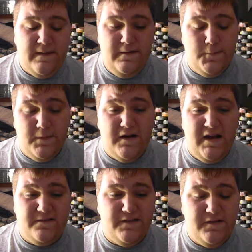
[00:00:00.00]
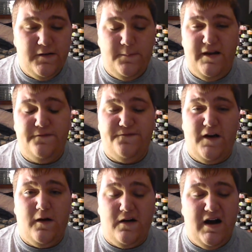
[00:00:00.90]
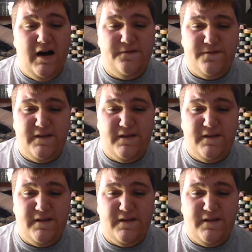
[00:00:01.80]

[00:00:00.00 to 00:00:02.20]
You will have a little bit fall off,